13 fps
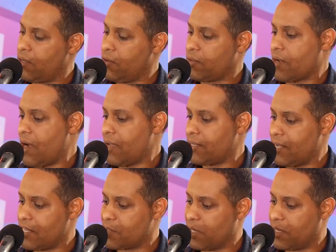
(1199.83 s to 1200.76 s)
used car
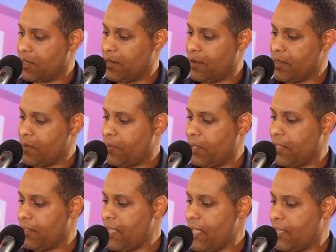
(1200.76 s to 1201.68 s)
salesman. You know, yeah, you
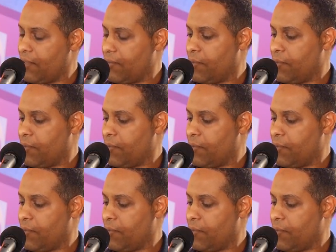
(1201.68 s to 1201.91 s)
play, yeah, you